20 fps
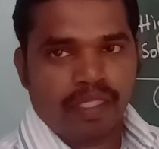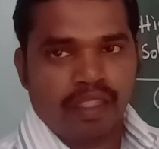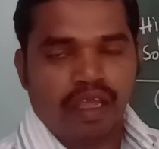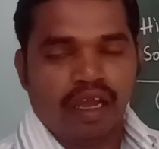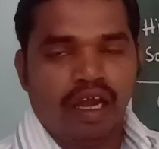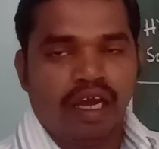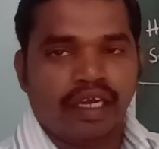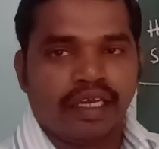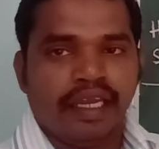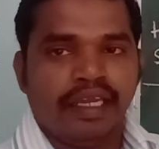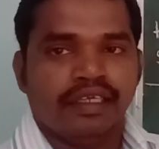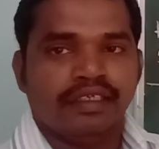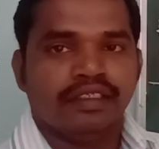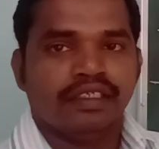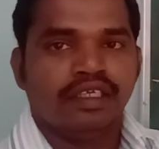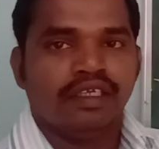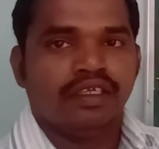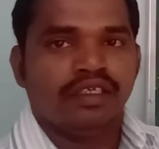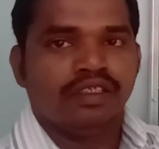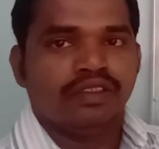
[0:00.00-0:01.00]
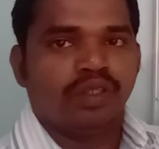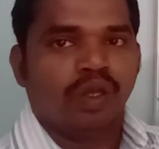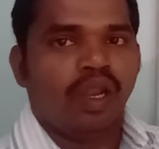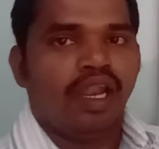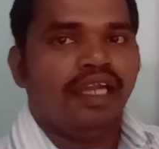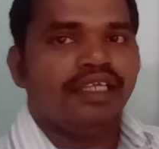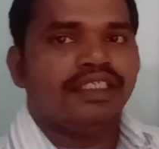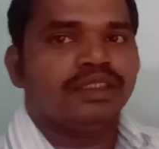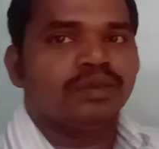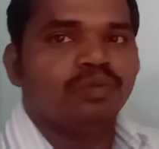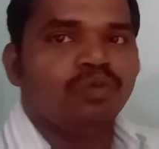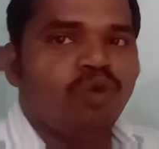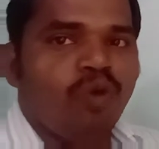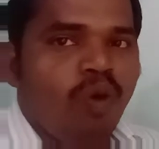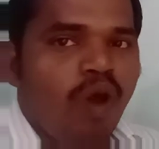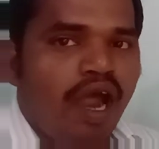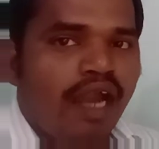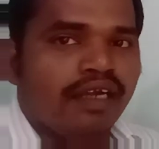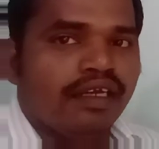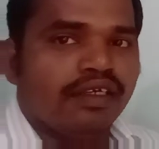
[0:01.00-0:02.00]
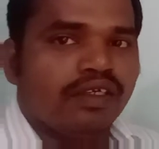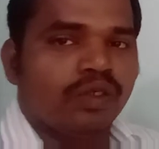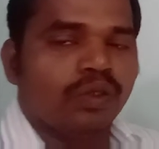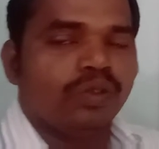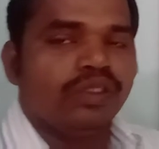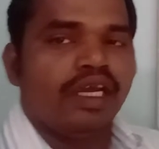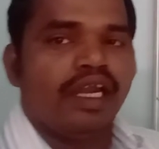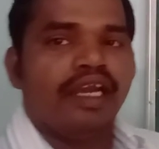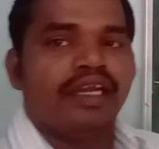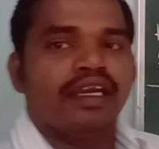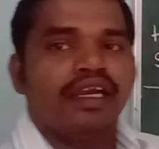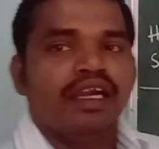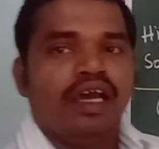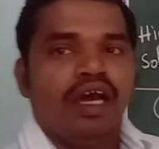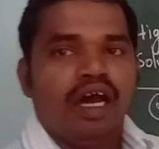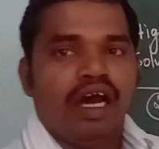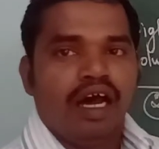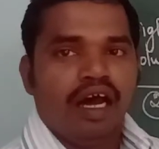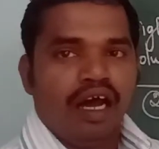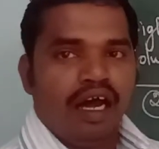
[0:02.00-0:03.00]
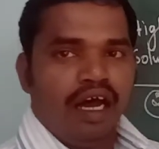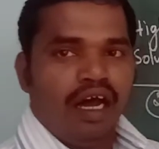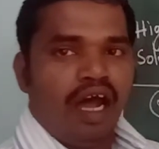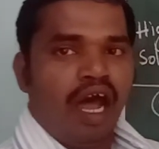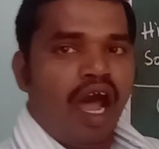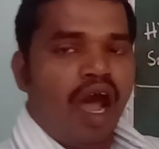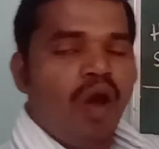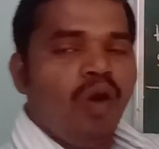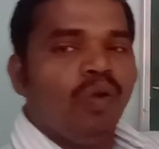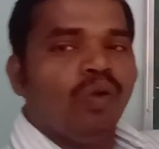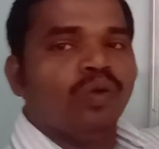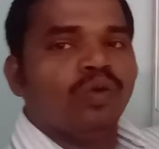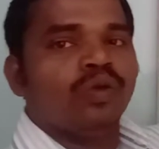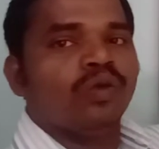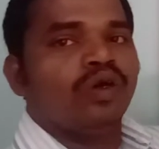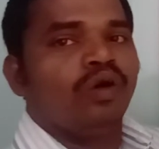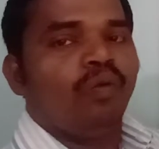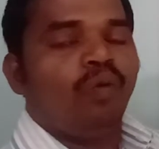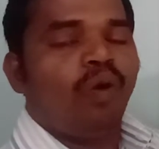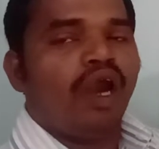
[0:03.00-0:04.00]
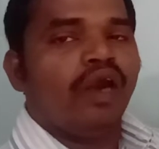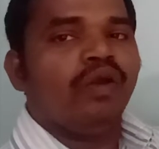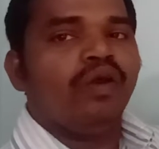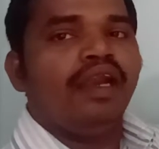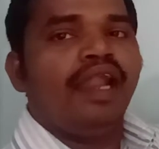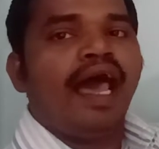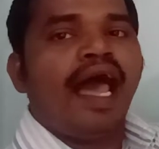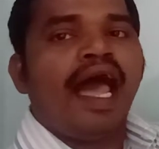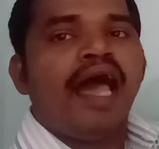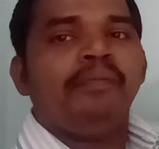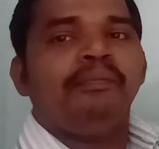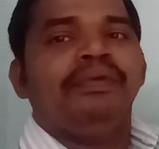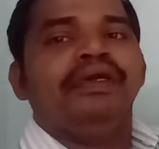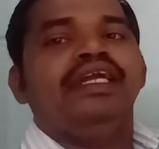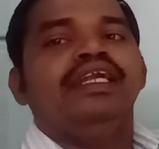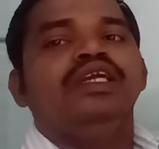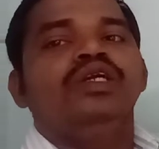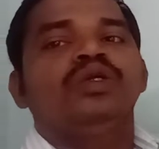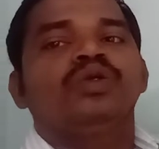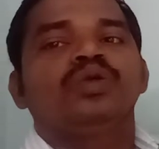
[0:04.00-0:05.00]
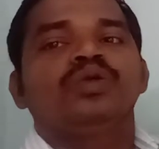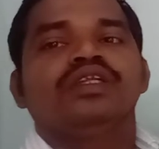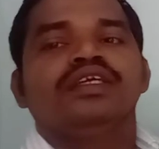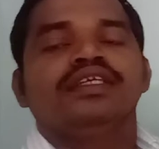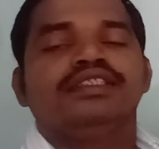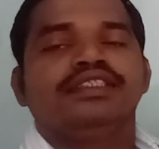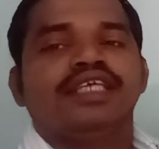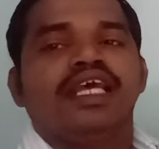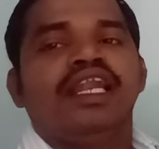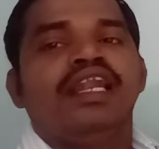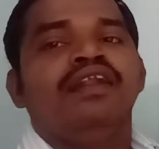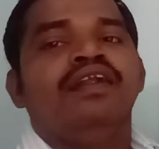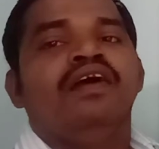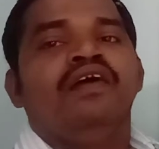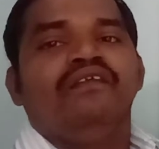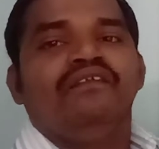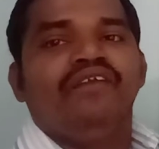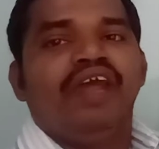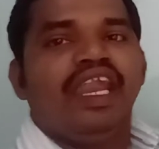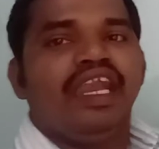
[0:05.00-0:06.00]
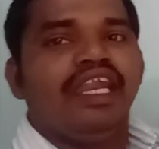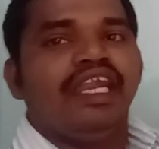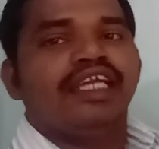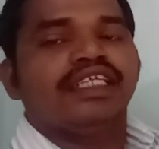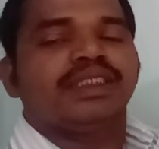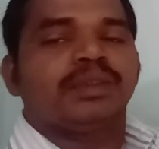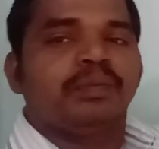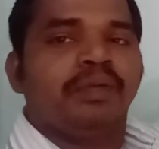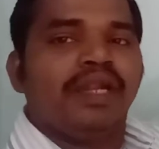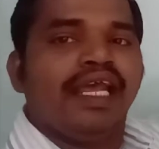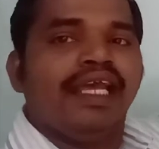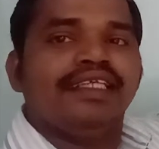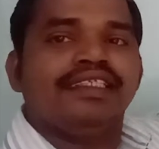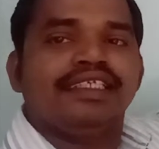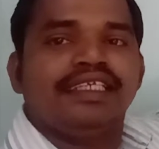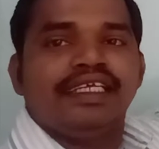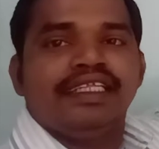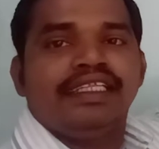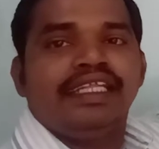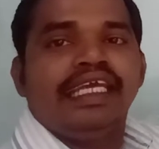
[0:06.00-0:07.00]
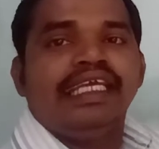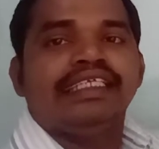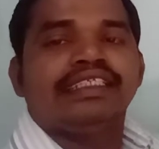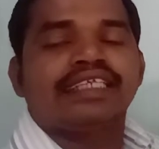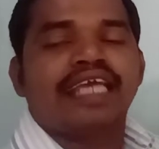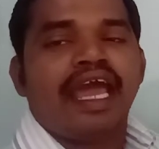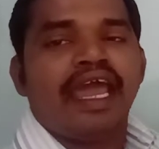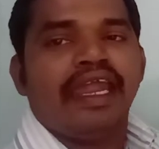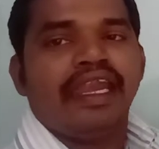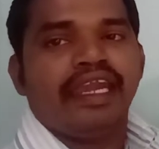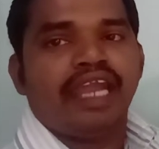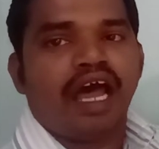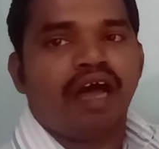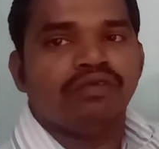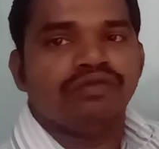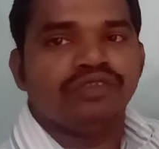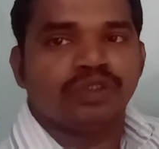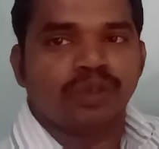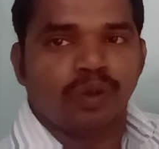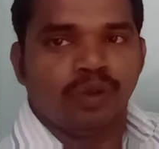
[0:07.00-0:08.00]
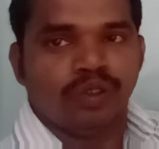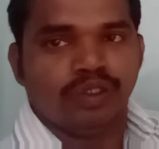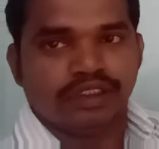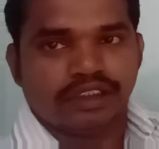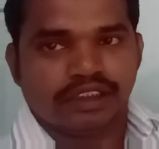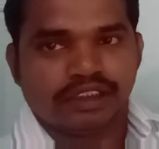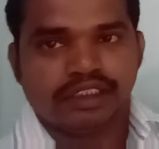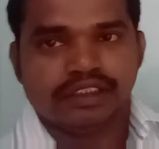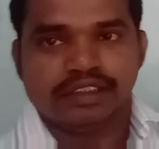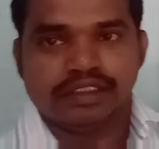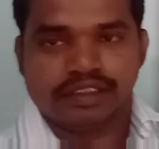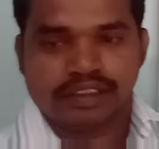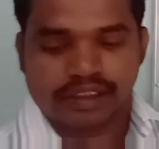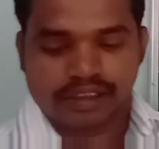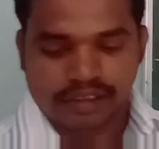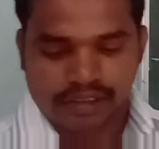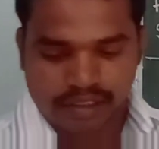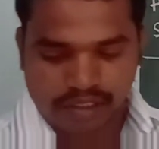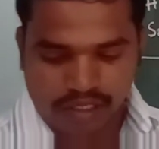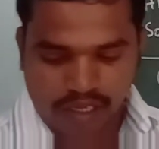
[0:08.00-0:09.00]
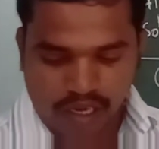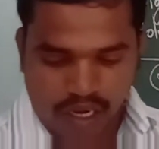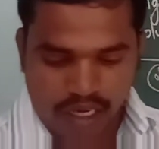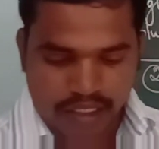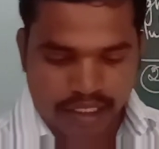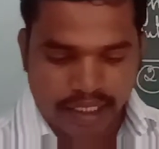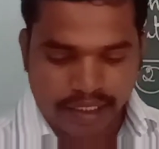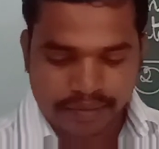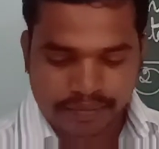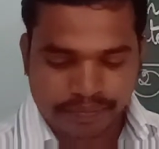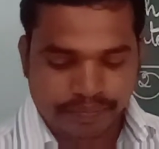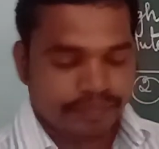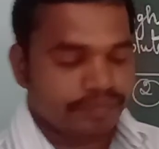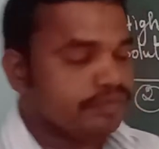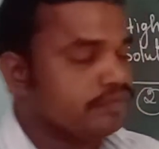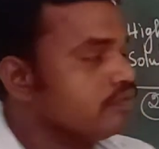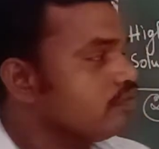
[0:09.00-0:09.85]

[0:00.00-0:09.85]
Okay. So let's move on to that what will happen to the cell when it's placed in these kind of solutions. Okay.